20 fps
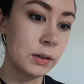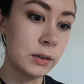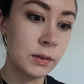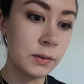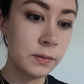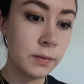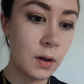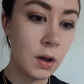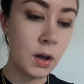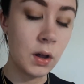
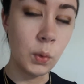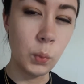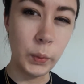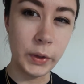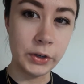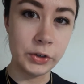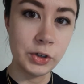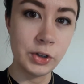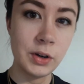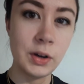fall,
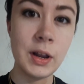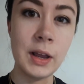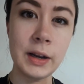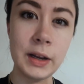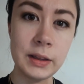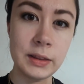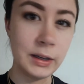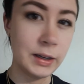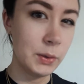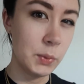winter, and I
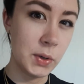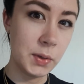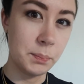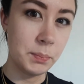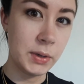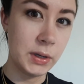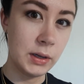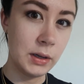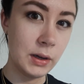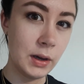think it would
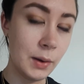be